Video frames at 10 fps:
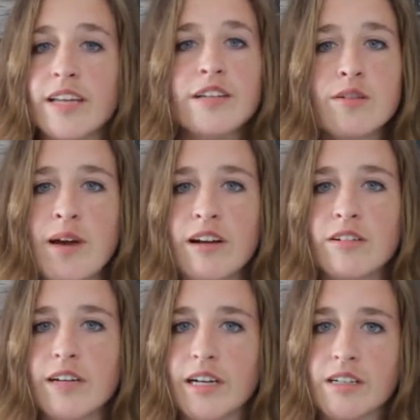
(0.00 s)
any
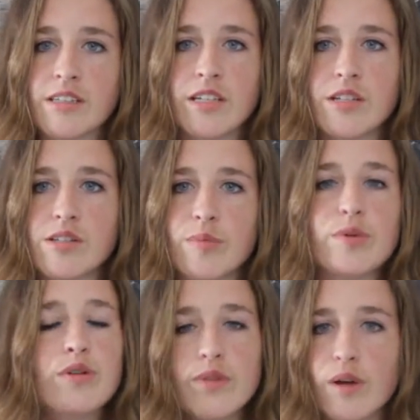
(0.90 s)
grammatical errors and just
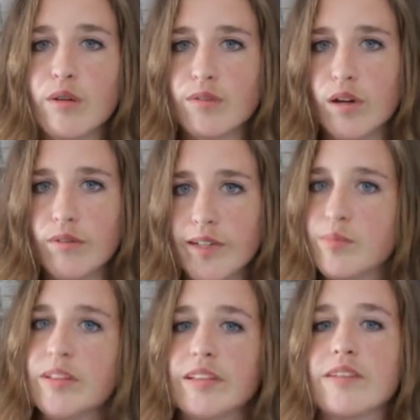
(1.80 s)
improve the overall
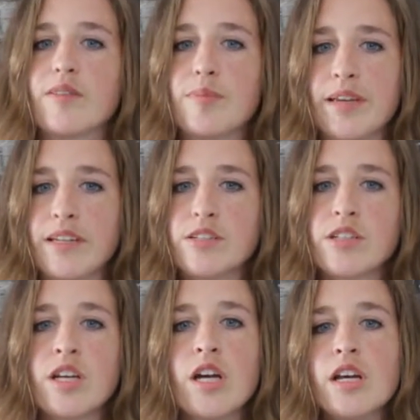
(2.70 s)
readability of the page.